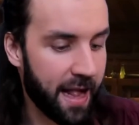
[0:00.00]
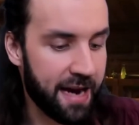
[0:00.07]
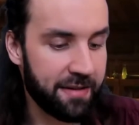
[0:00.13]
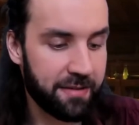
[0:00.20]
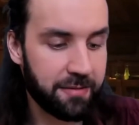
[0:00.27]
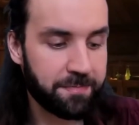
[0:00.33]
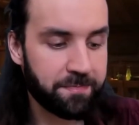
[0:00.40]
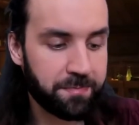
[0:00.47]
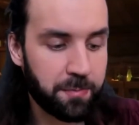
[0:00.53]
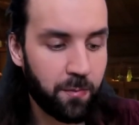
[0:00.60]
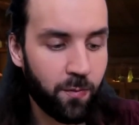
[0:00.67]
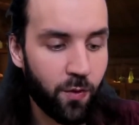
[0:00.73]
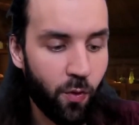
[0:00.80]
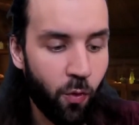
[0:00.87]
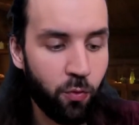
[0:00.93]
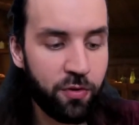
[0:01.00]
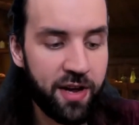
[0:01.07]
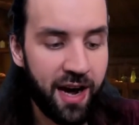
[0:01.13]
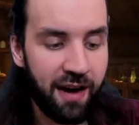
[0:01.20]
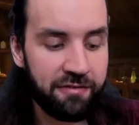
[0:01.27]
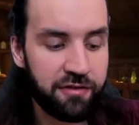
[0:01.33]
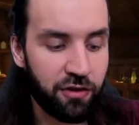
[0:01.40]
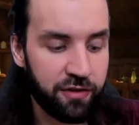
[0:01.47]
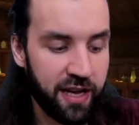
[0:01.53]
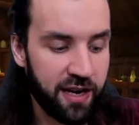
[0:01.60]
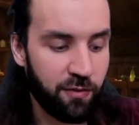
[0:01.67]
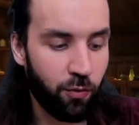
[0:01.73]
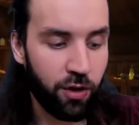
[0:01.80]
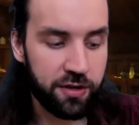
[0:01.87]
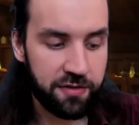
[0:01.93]
And only after
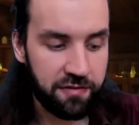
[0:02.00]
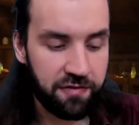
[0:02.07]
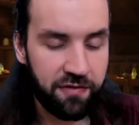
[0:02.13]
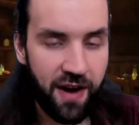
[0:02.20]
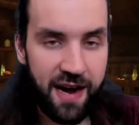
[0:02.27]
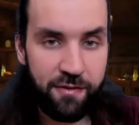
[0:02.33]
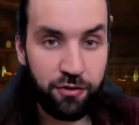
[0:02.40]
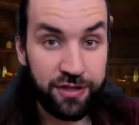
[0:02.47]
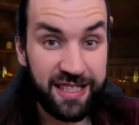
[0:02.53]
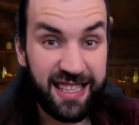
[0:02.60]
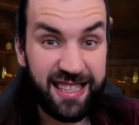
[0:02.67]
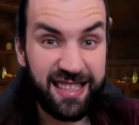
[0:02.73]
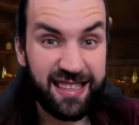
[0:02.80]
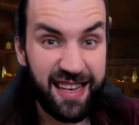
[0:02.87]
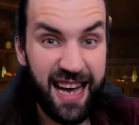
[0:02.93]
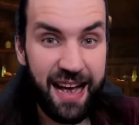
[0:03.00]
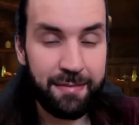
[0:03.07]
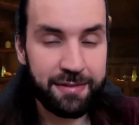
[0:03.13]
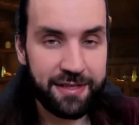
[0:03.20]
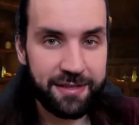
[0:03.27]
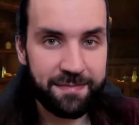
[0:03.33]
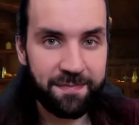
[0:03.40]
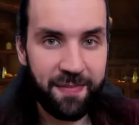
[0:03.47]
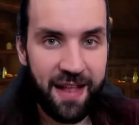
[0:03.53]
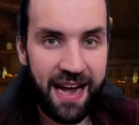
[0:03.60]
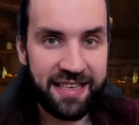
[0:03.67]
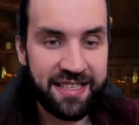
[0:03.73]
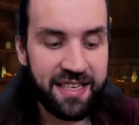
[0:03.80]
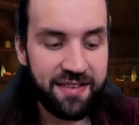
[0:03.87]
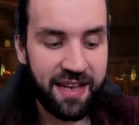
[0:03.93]
5 or 6 times
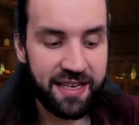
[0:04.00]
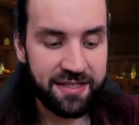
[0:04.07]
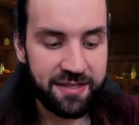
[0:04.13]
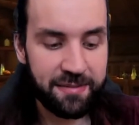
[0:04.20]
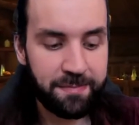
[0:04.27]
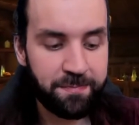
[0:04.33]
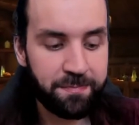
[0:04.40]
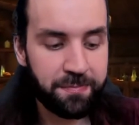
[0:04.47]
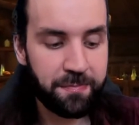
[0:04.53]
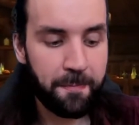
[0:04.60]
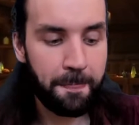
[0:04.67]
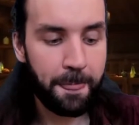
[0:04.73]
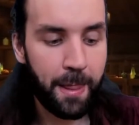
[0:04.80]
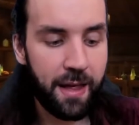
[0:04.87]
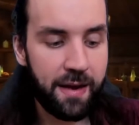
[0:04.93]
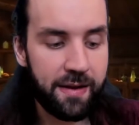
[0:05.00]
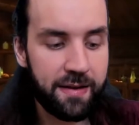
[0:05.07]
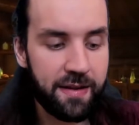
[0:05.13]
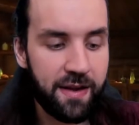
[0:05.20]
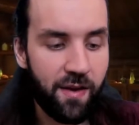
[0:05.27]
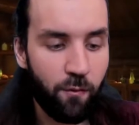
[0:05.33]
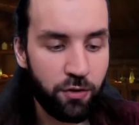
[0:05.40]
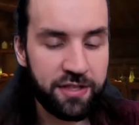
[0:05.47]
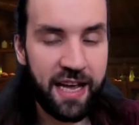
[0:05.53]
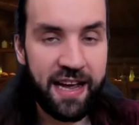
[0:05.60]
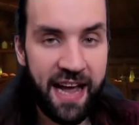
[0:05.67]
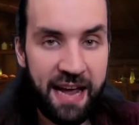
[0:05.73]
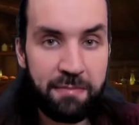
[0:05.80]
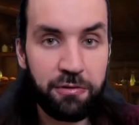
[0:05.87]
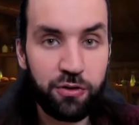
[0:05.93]
I did this was
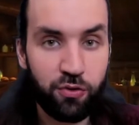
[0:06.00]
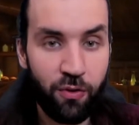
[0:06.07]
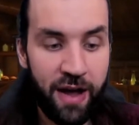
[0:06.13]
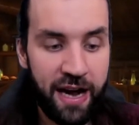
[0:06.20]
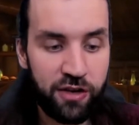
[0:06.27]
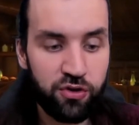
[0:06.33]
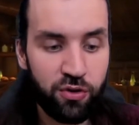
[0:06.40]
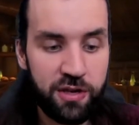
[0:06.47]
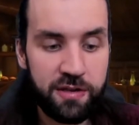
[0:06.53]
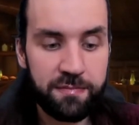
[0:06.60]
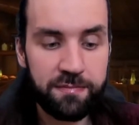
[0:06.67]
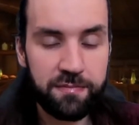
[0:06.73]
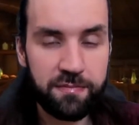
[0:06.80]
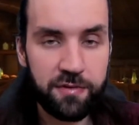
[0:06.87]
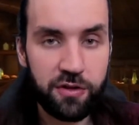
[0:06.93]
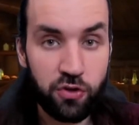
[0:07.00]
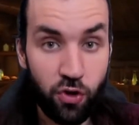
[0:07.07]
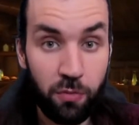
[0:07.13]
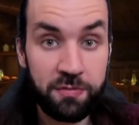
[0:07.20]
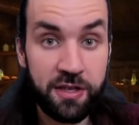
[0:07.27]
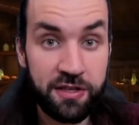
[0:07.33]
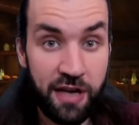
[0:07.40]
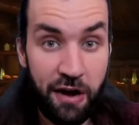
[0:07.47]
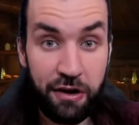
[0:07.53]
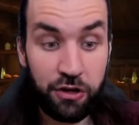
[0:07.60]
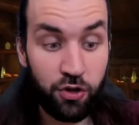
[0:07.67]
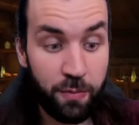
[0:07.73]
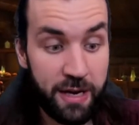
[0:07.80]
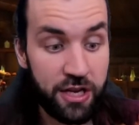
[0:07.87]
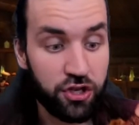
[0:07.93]
I able to actually stop
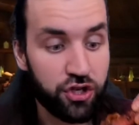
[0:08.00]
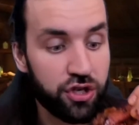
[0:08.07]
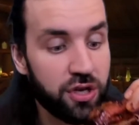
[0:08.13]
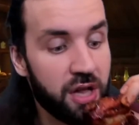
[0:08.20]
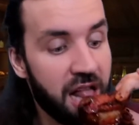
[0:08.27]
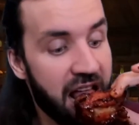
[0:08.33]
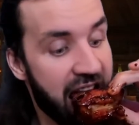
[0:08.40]
desiring to binge.